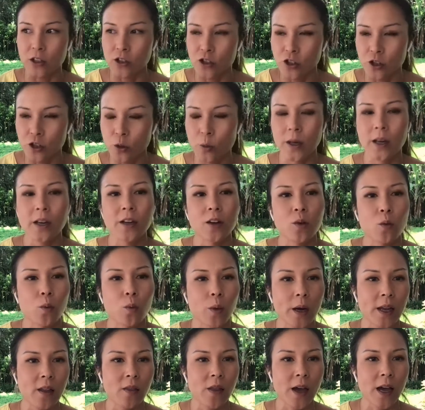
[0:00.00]
You can do it
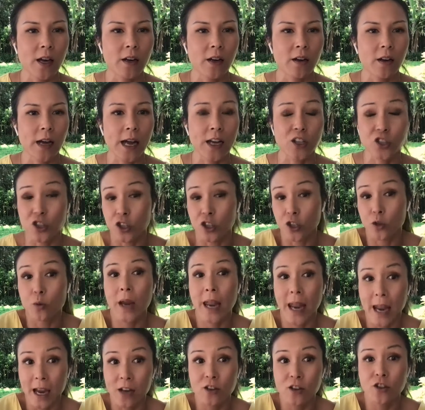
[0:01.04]
in a way that
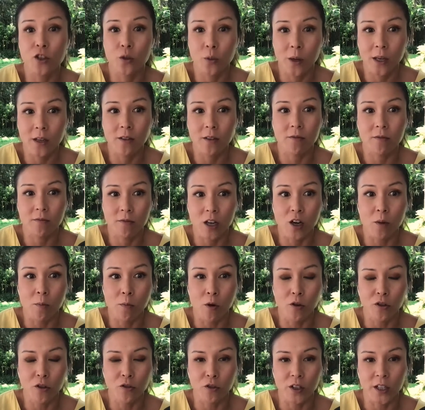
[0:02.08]
actually you can do it,
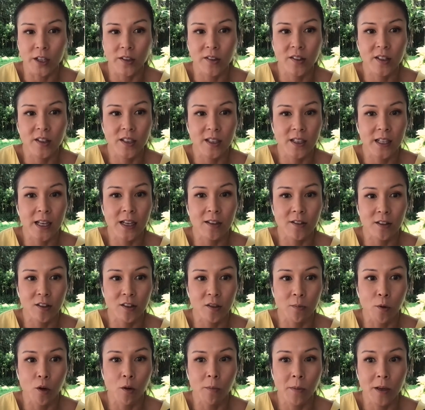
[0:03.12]
you know, most realistically
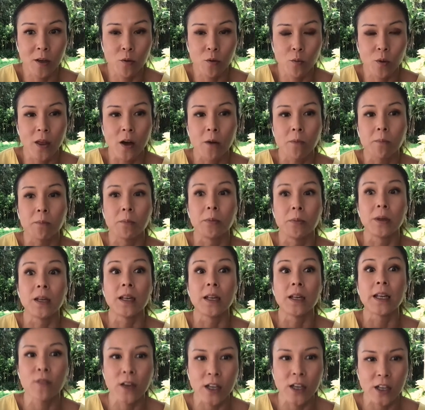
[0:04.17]
at this moment without
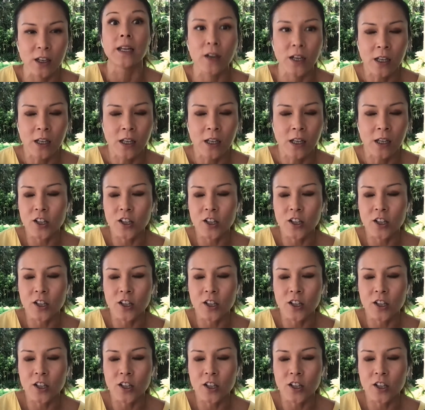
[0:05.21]
believing